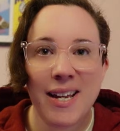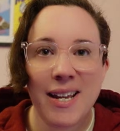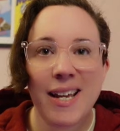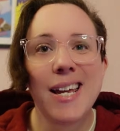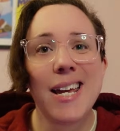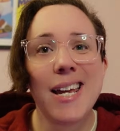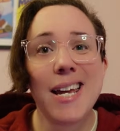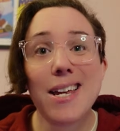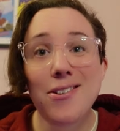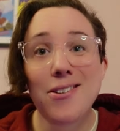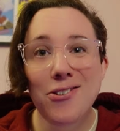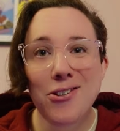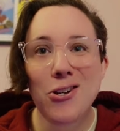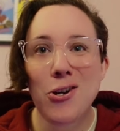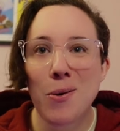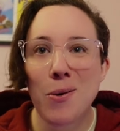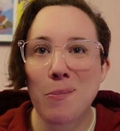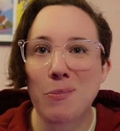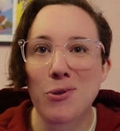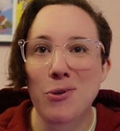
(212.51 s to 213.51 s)
Here's the
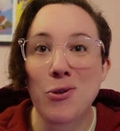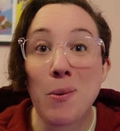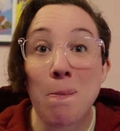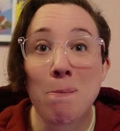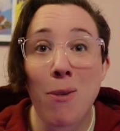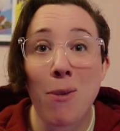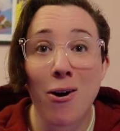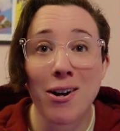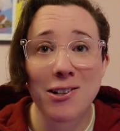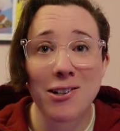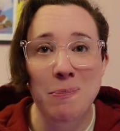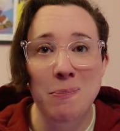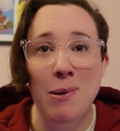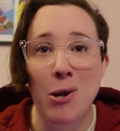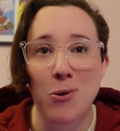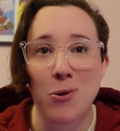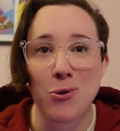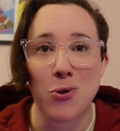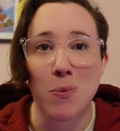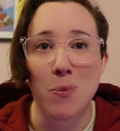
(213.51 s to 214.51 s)
number that might blow
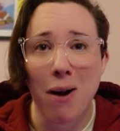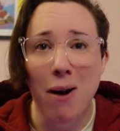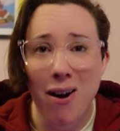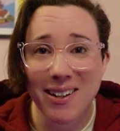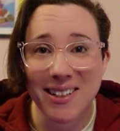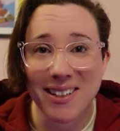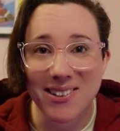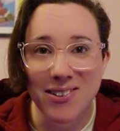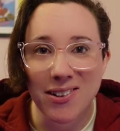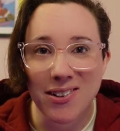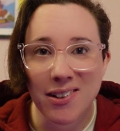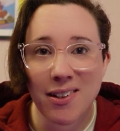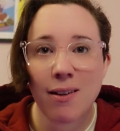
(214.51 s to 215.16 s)
your mind.